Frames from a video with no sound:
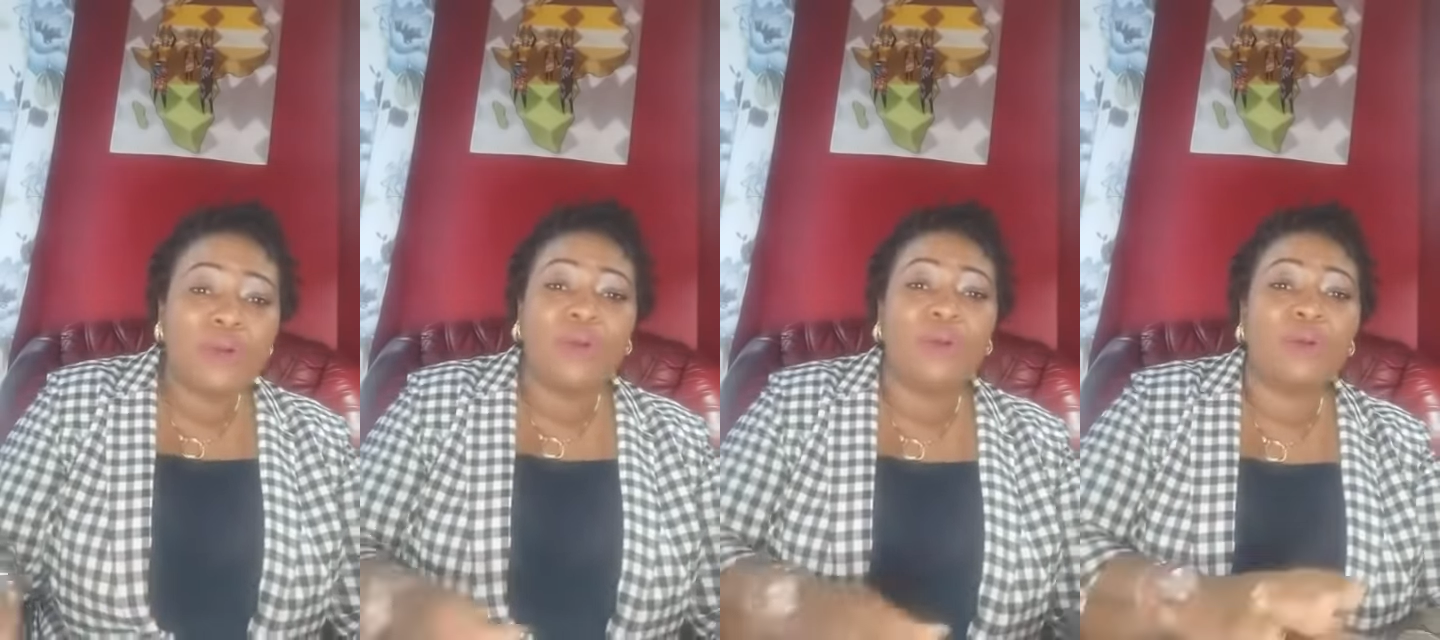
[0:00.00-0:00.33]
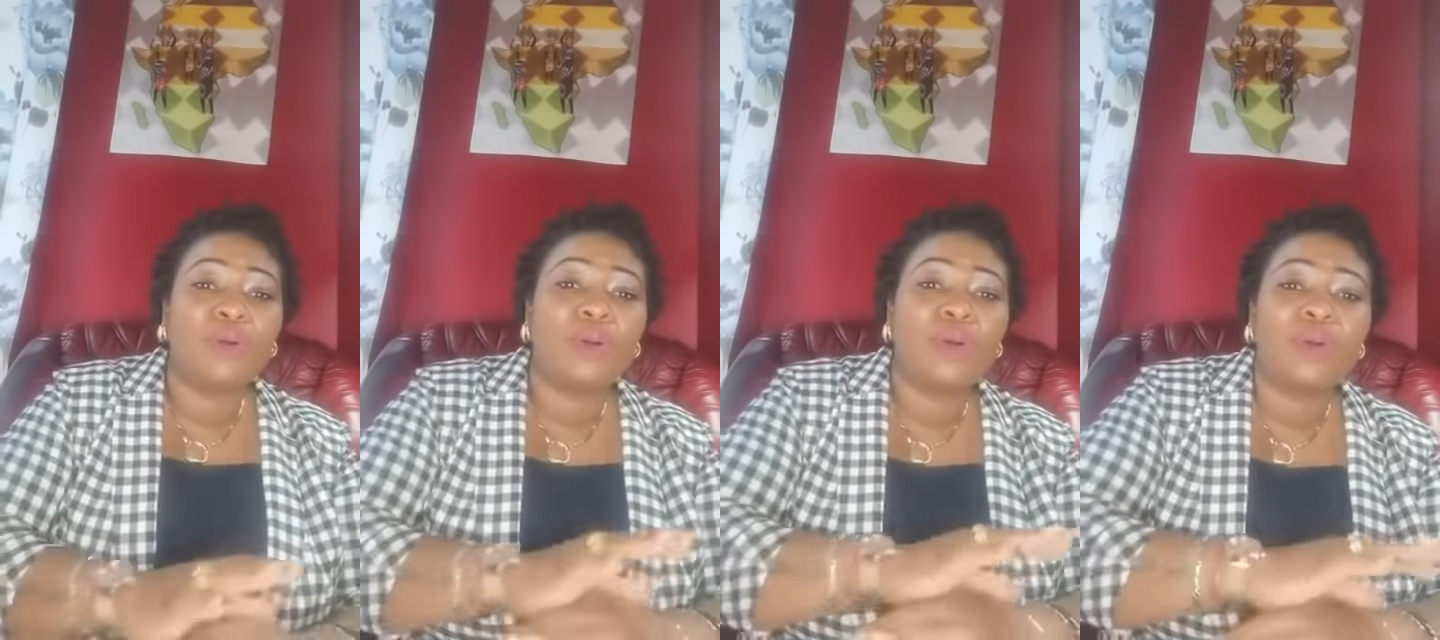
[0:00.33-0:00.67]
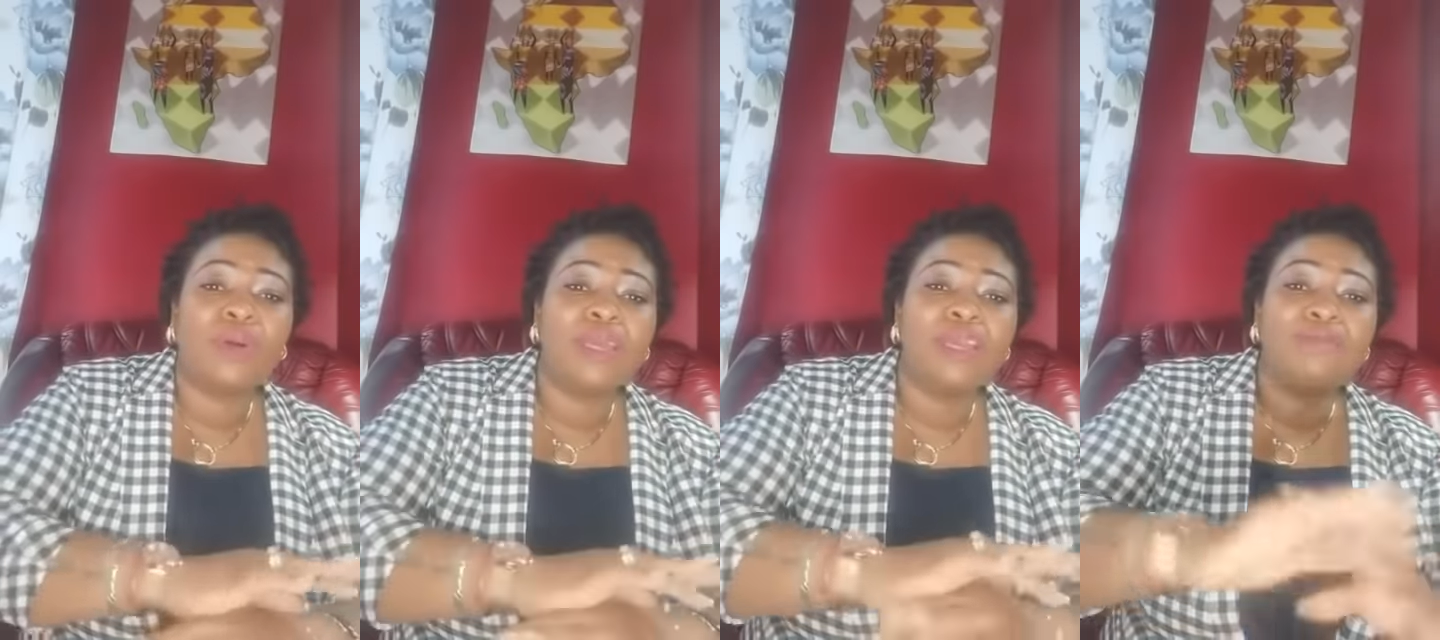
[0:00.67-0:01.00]

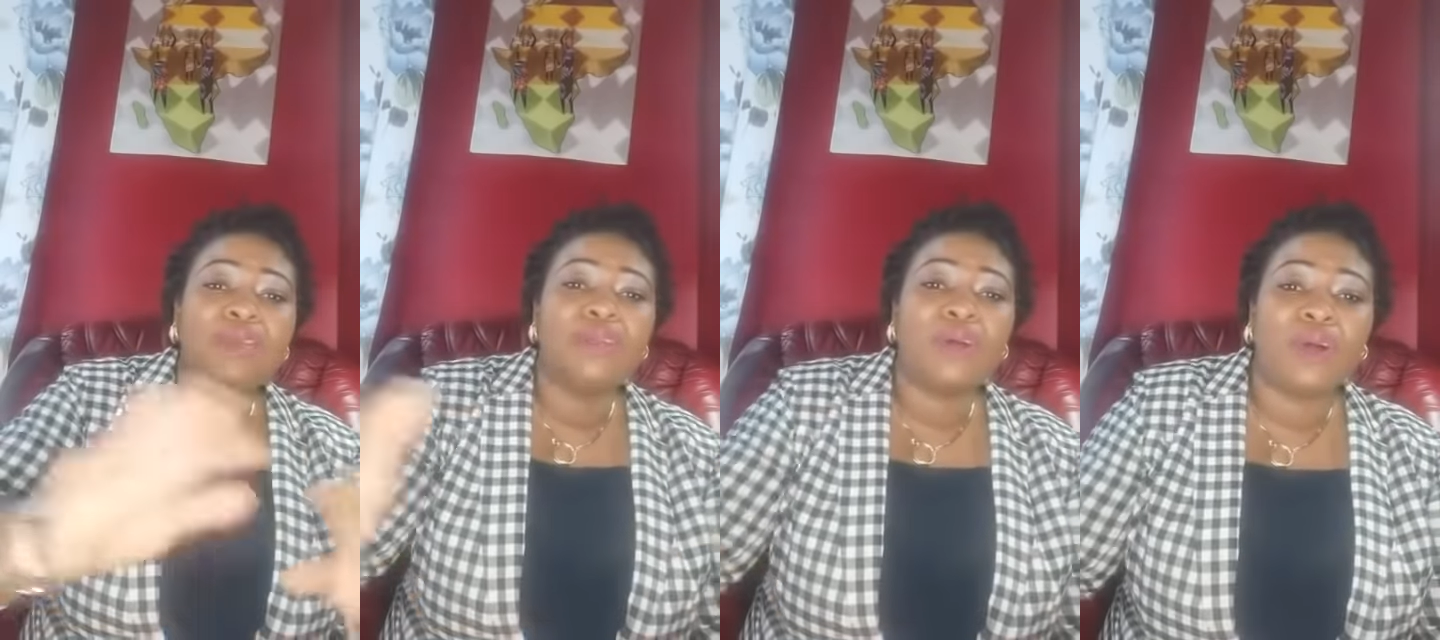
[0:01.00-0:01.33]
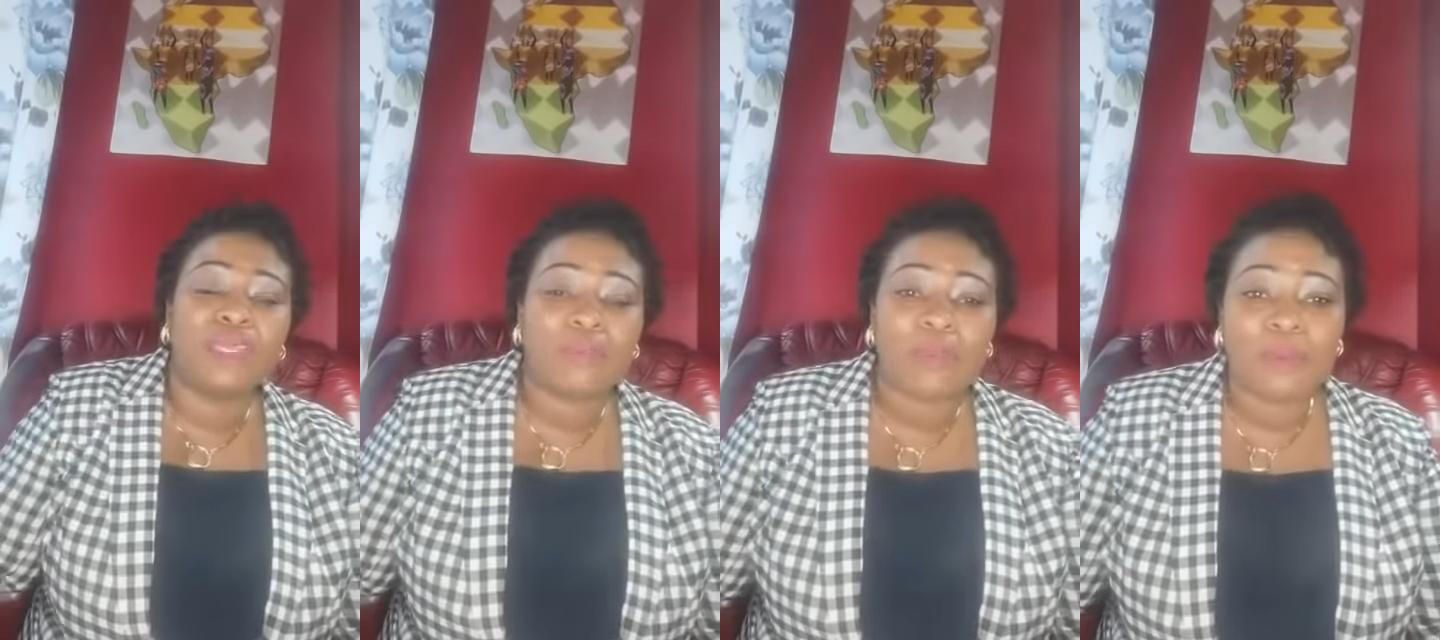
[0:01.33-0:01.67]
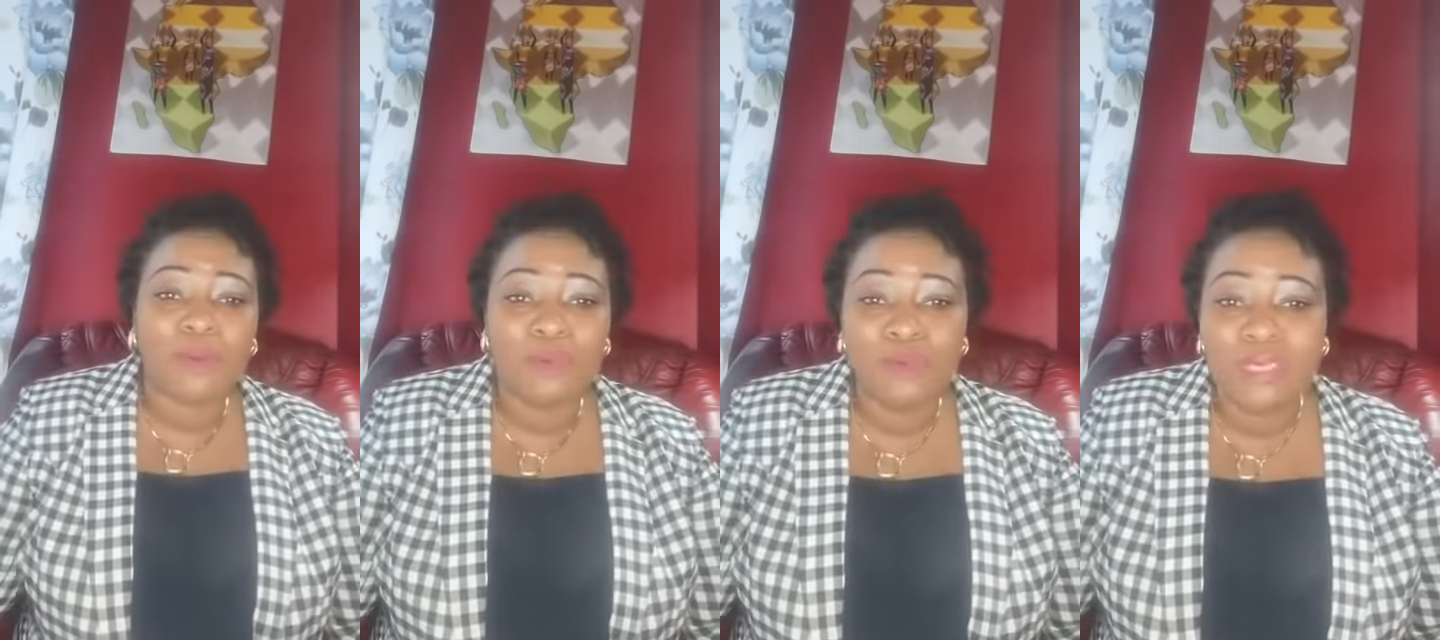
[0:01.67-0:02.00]
or even all the
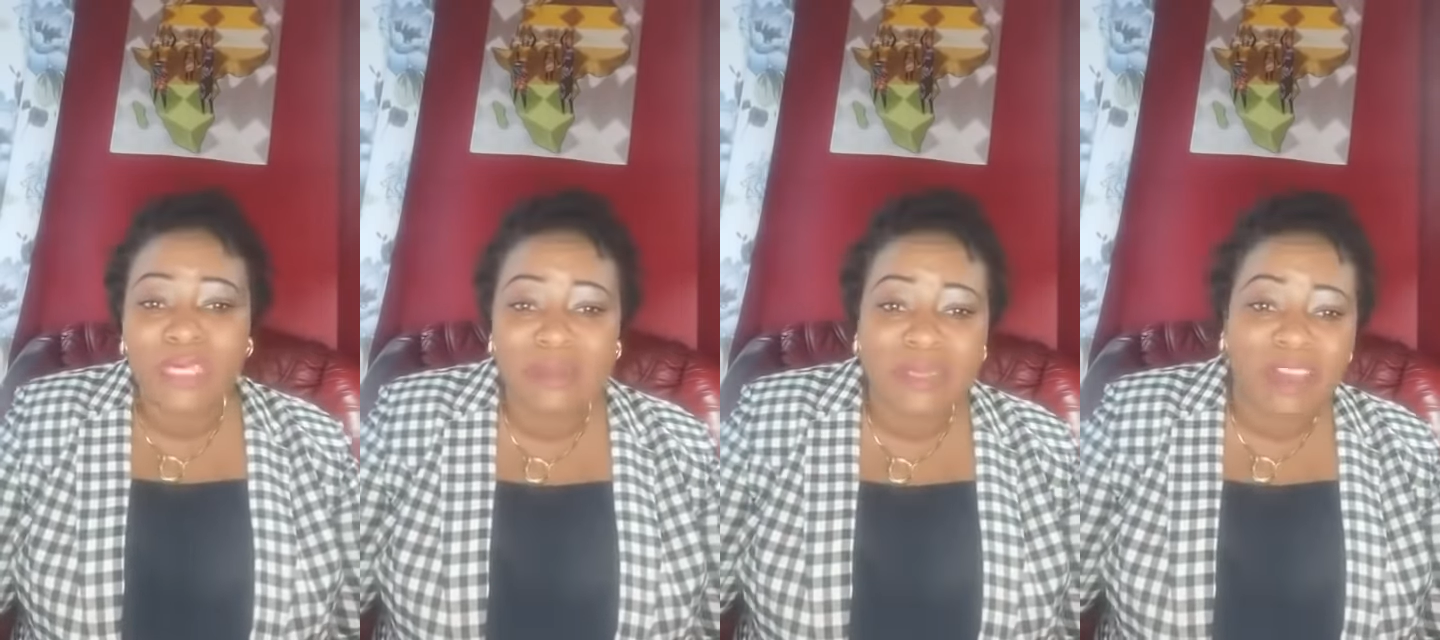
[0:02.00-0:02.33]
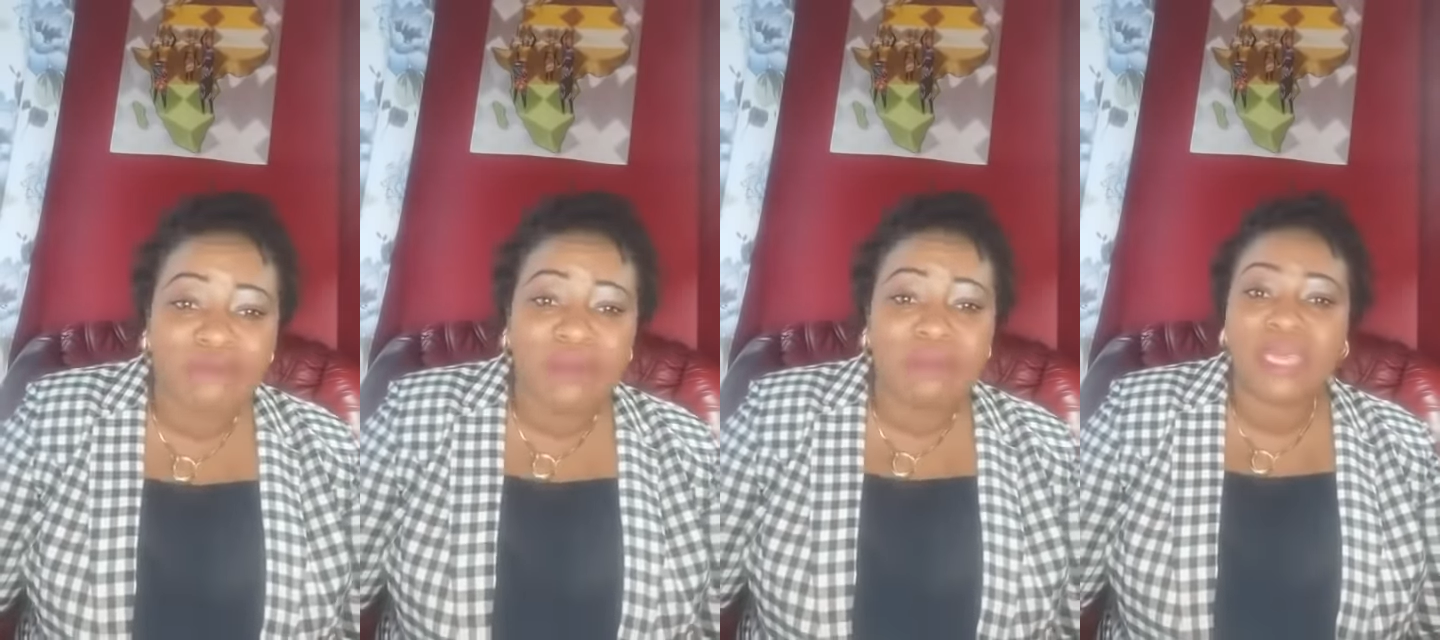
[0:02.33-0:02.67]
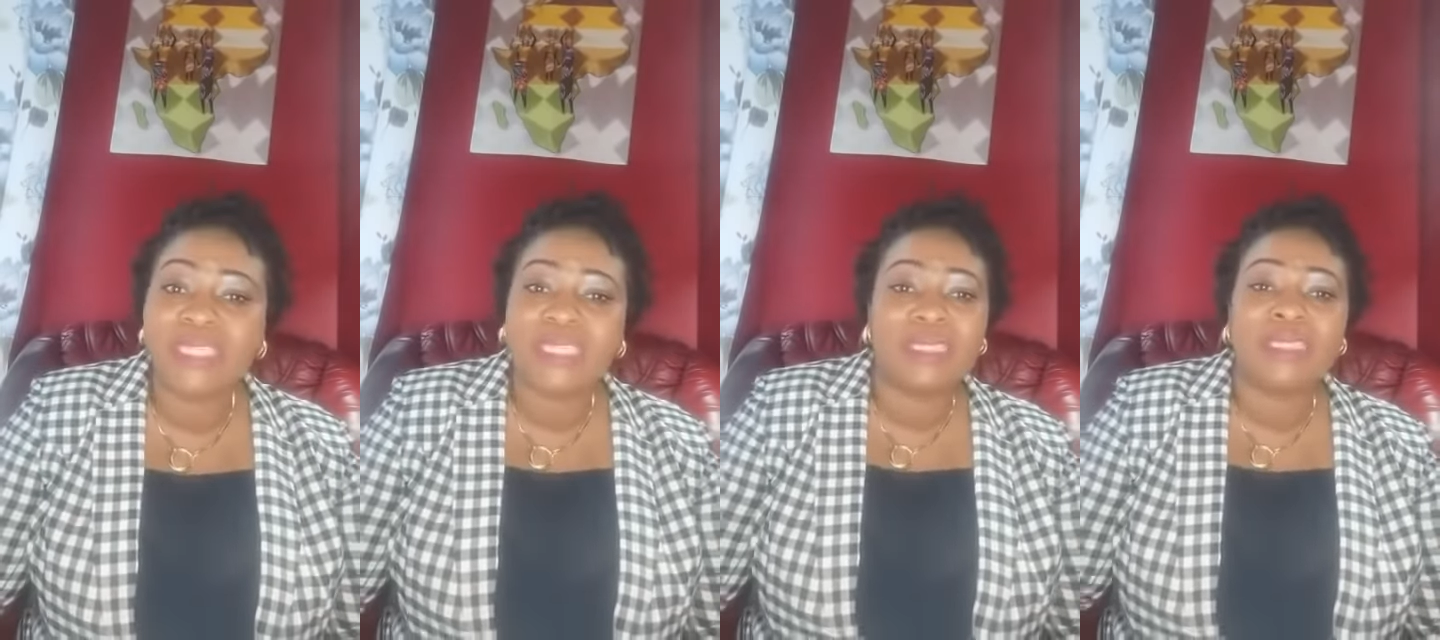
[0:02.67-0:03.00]
people whose names have been
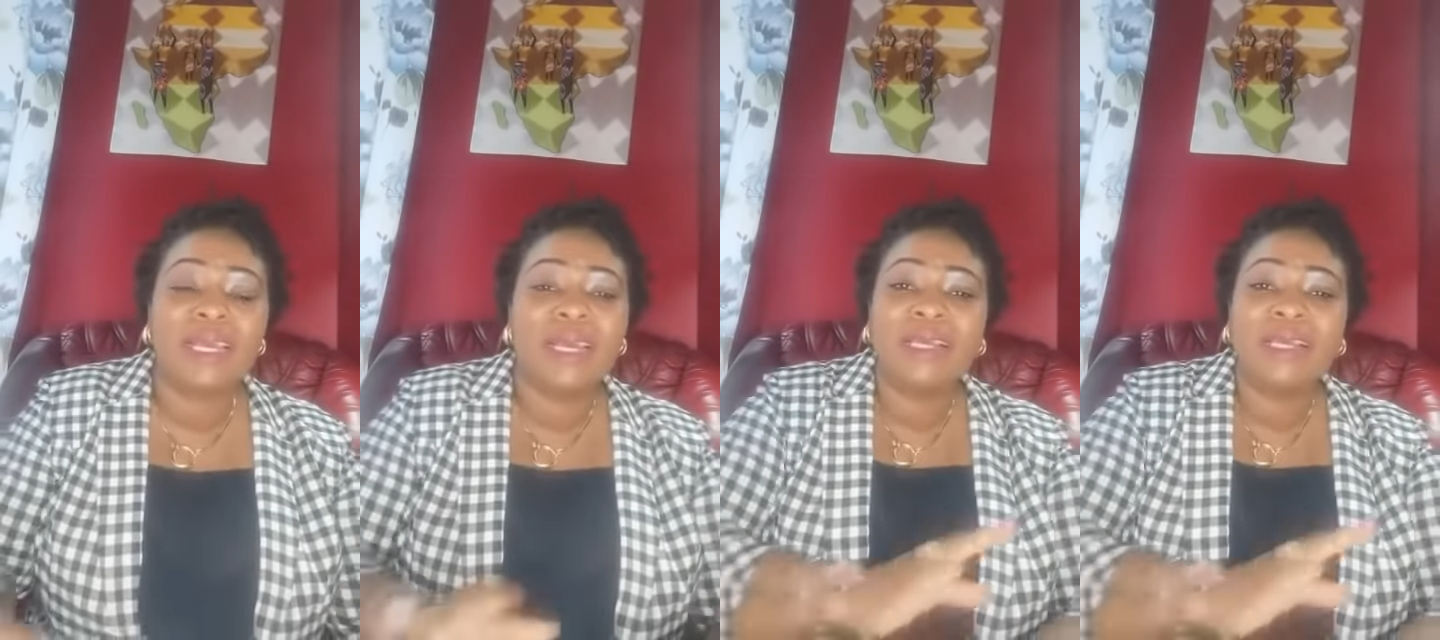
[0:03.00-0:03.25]
mentioned.